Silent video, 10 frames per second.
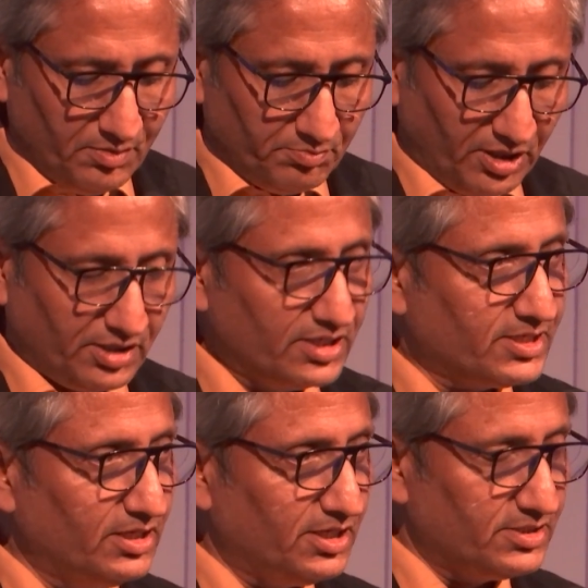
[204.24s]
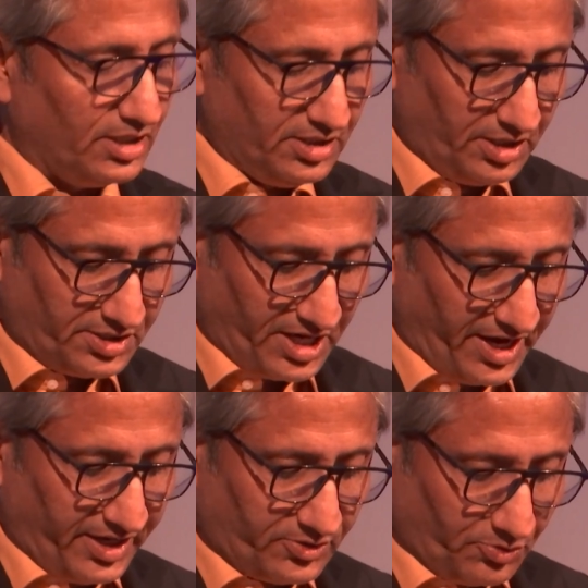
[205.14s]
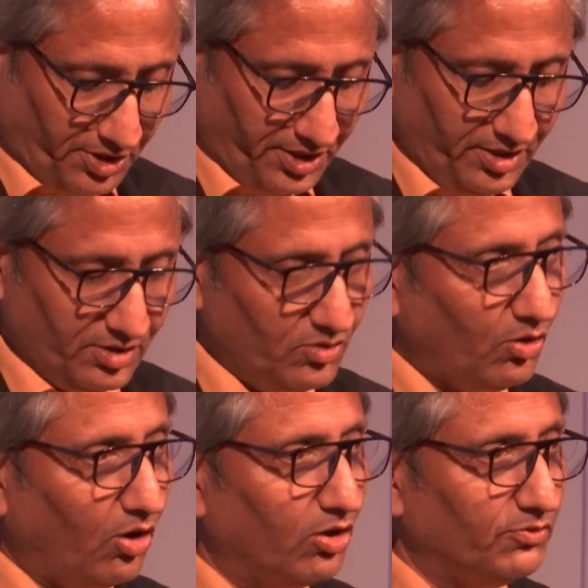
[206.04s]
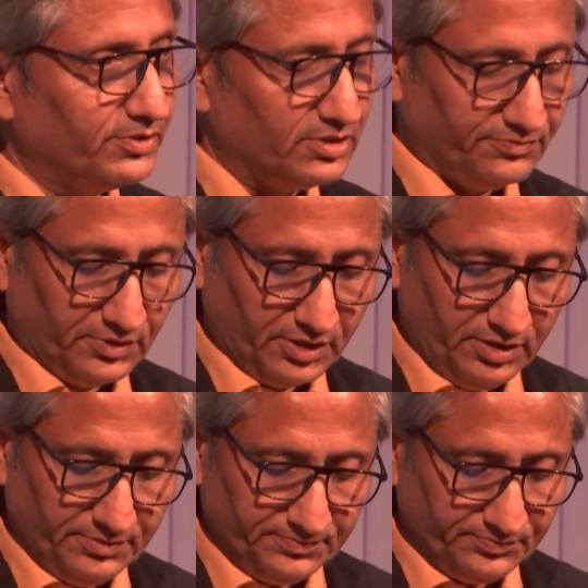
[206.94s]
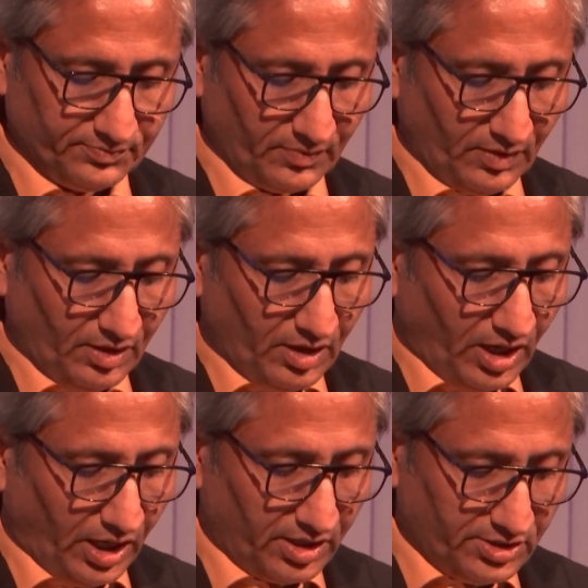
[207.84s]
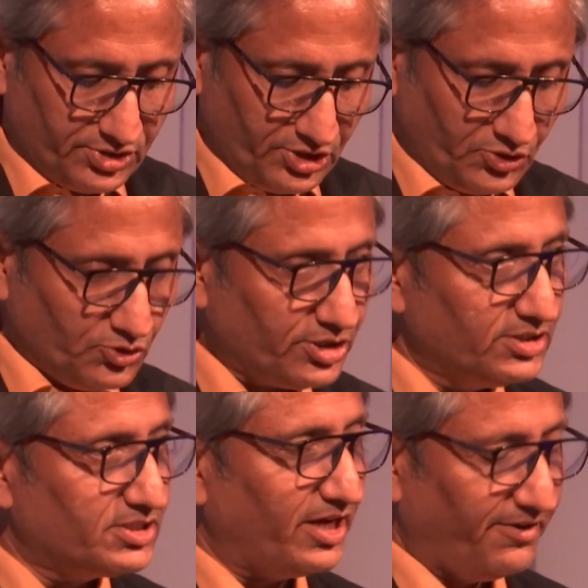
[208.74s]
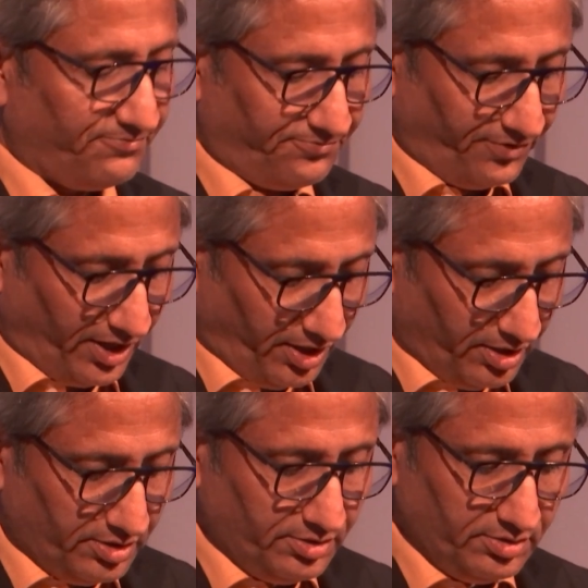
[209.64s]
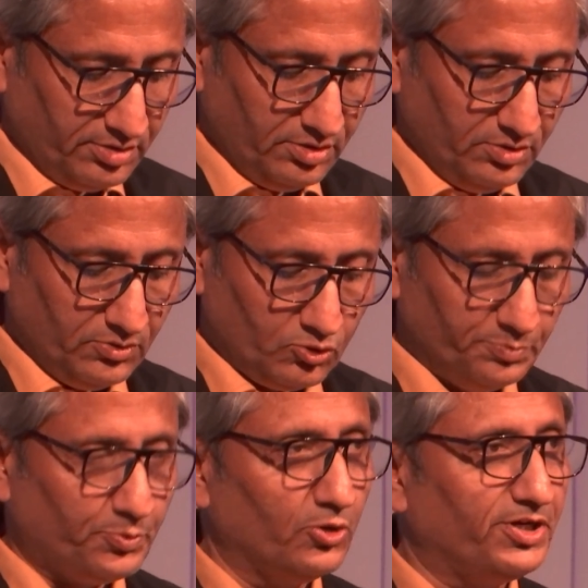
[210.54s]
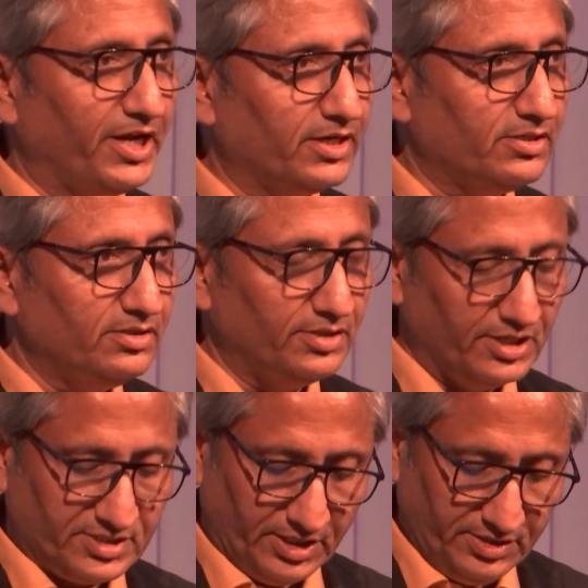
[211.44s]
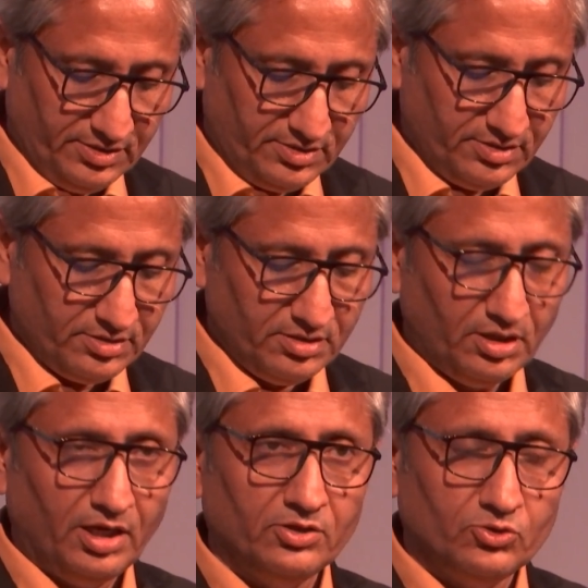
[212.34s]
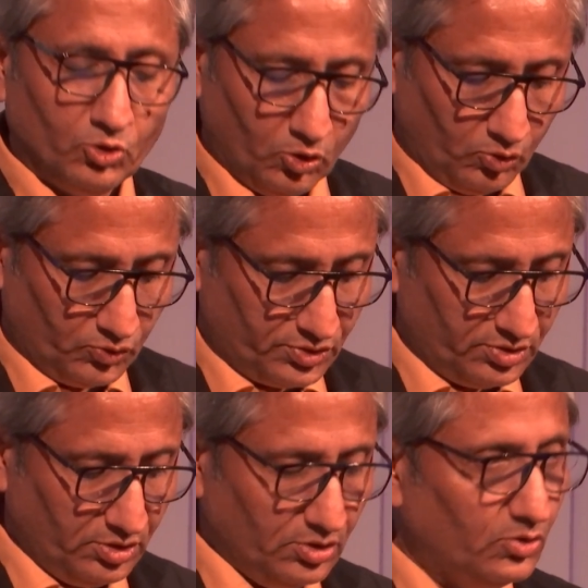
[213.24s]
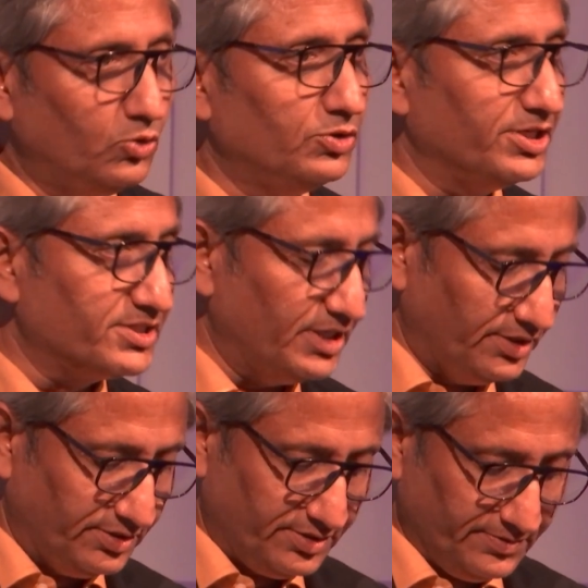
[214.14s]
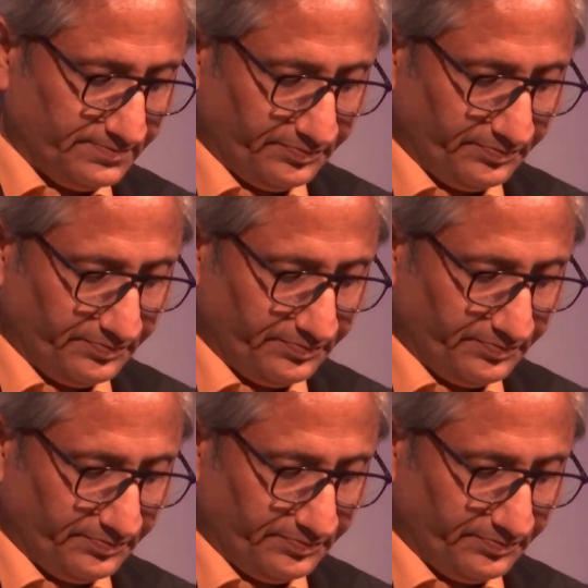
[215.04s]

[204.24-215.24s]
But dissent is under attack today all over the world. Our institutions have failed to protect dissent and those who dissent.